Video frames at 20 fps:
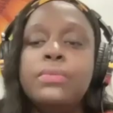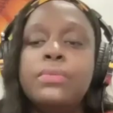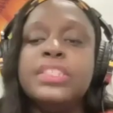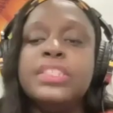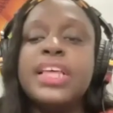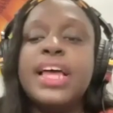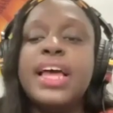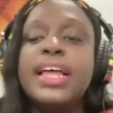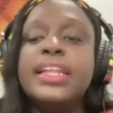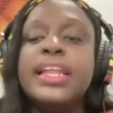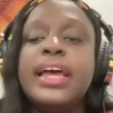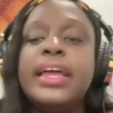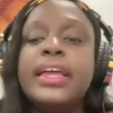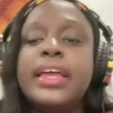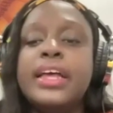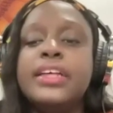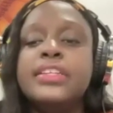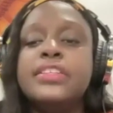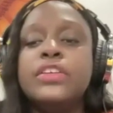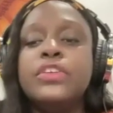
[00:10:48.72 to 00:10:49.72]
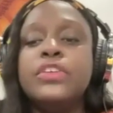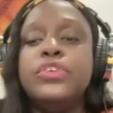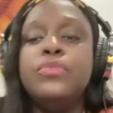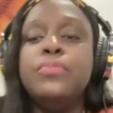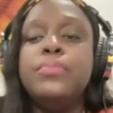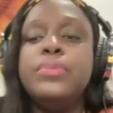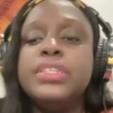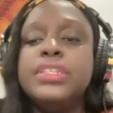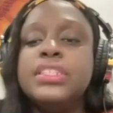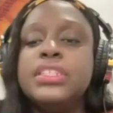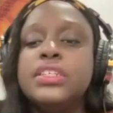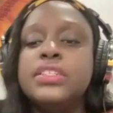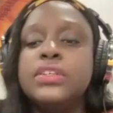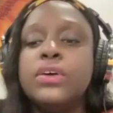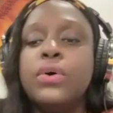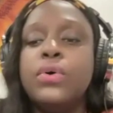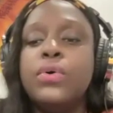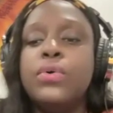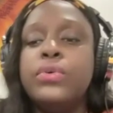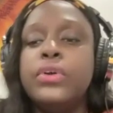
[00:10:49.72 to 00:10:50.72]
was that like as a new business
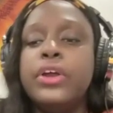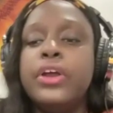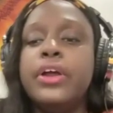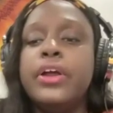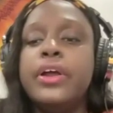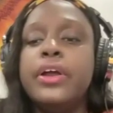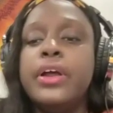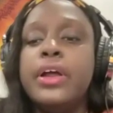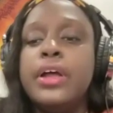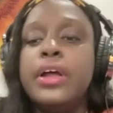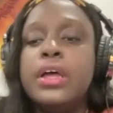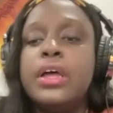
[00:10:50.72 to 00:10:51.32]
owner?